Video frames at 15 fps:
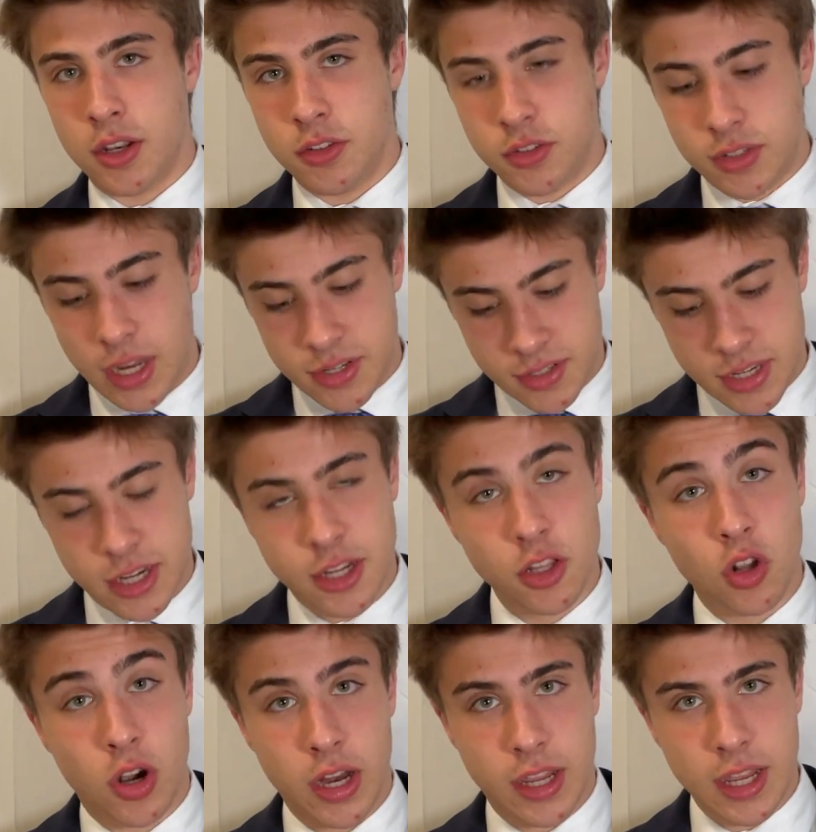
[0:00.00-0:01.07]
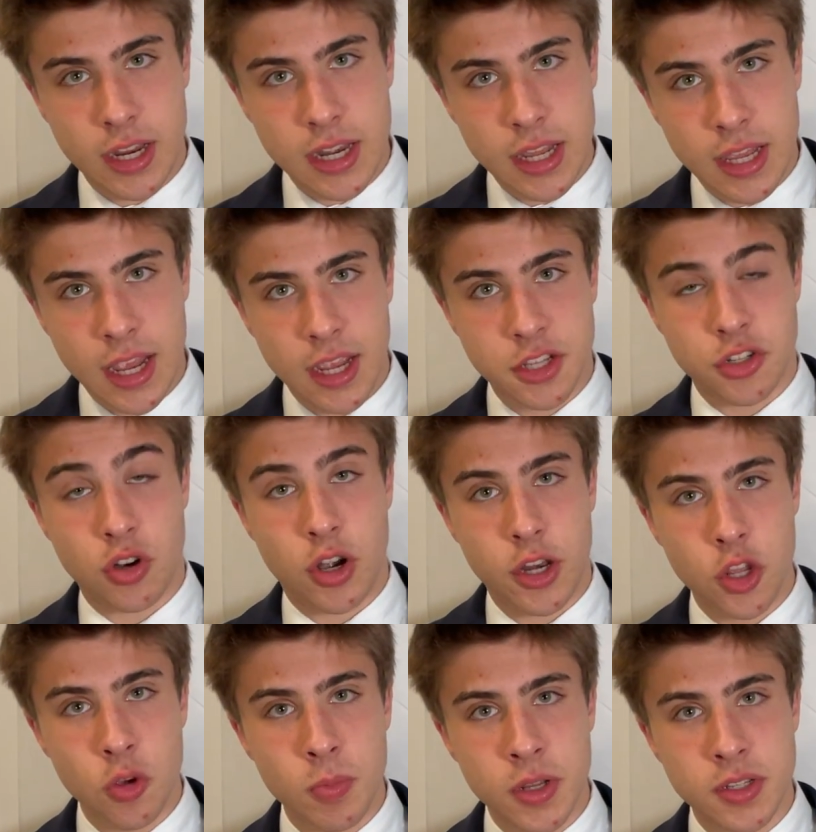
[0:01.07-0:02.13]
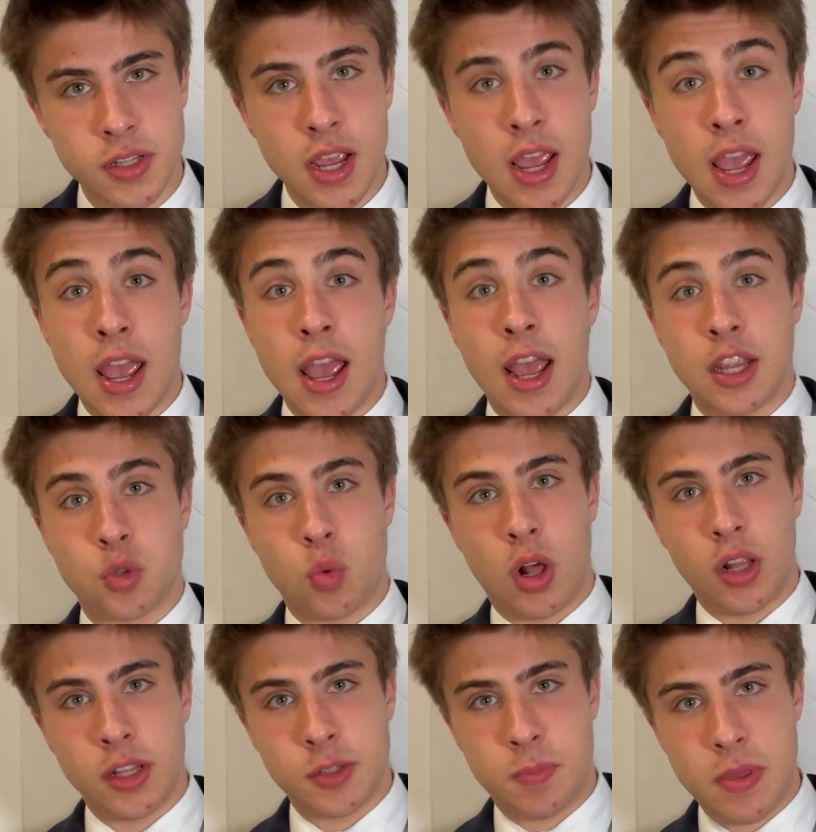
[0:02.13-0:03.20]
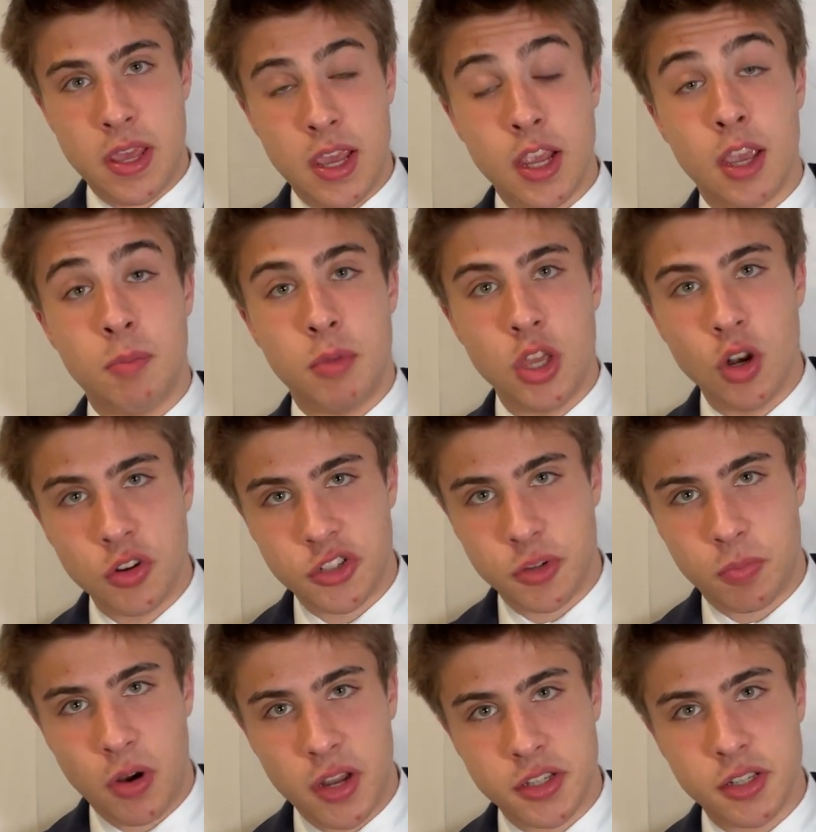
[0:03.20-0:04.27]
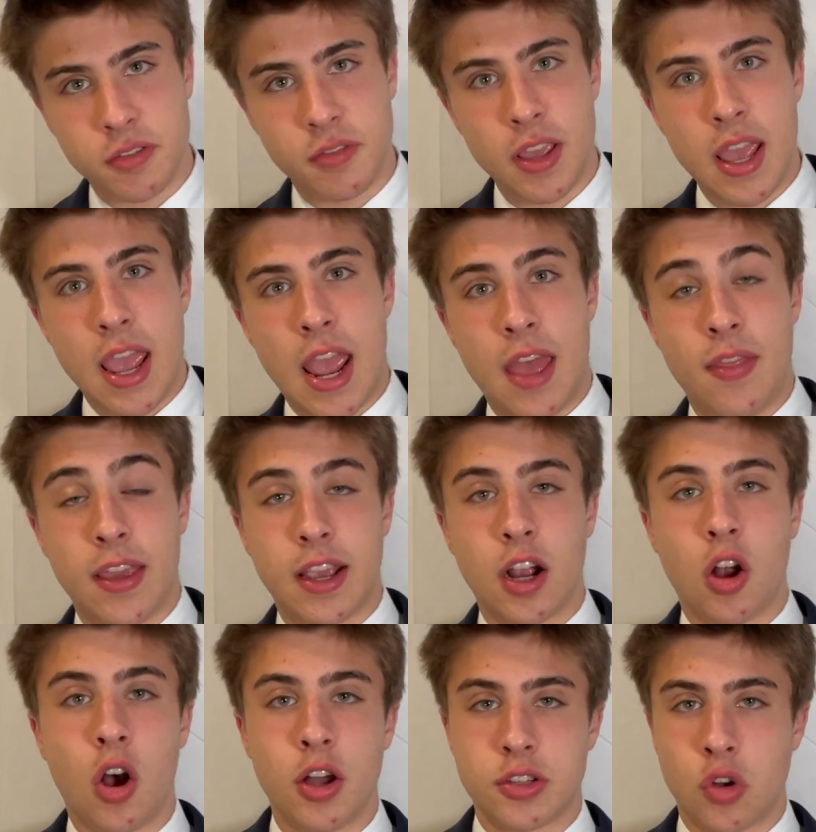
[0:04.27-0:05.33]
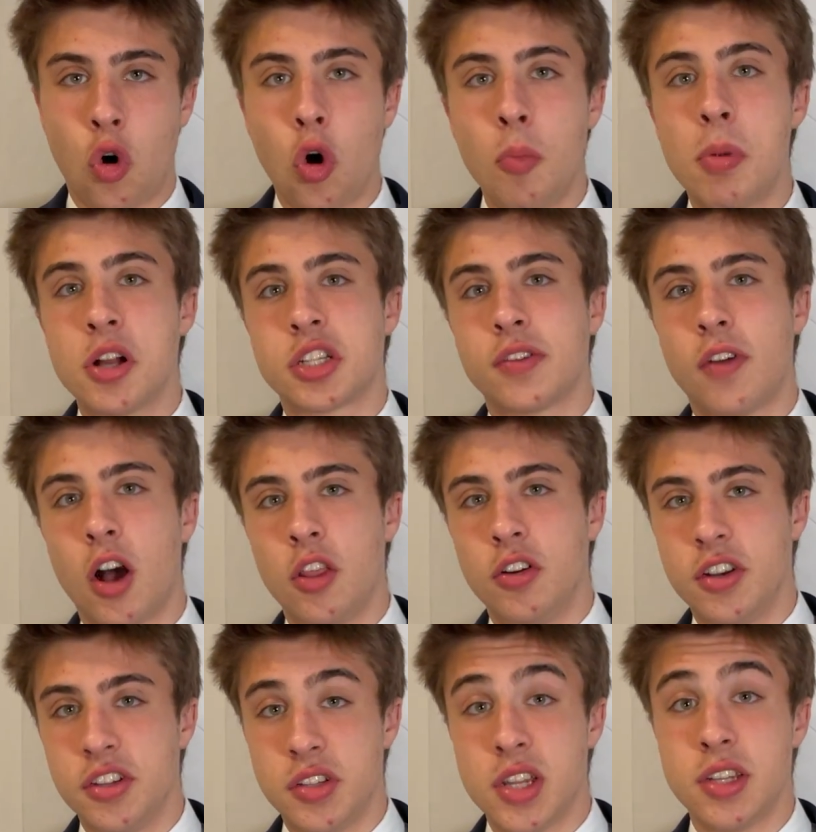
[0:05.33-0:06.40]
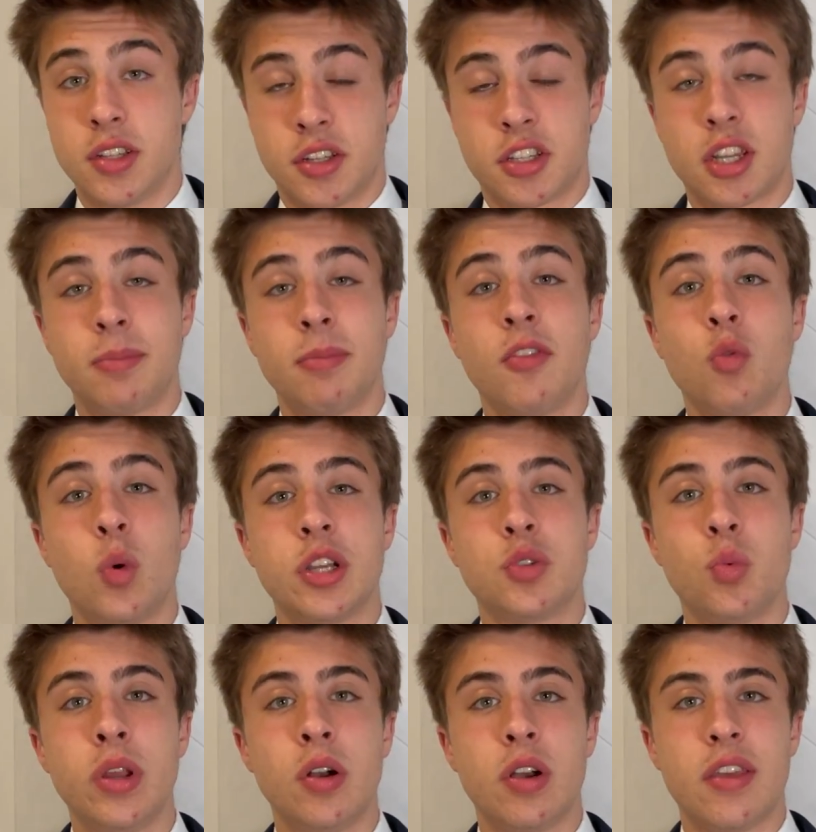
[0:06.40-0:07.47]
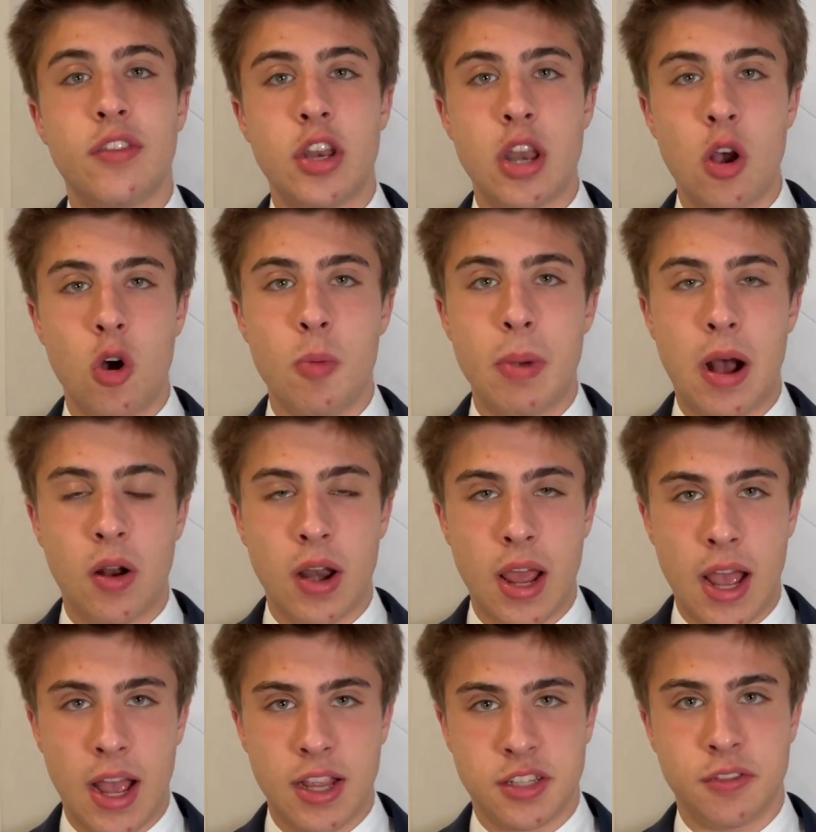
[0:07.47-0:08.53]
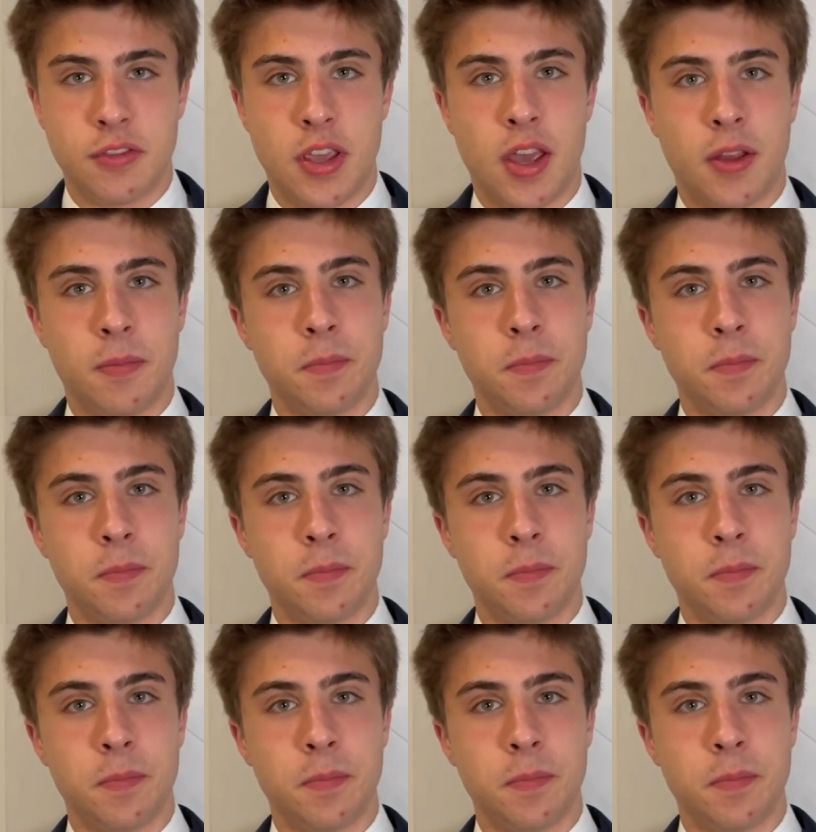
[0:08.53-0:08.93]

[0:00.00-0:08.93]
testicular and kidney cancer in humans, as well as being immunosuppressive, and they can cause a whole bunch of other diseases, some of which we don't even know about as of yet.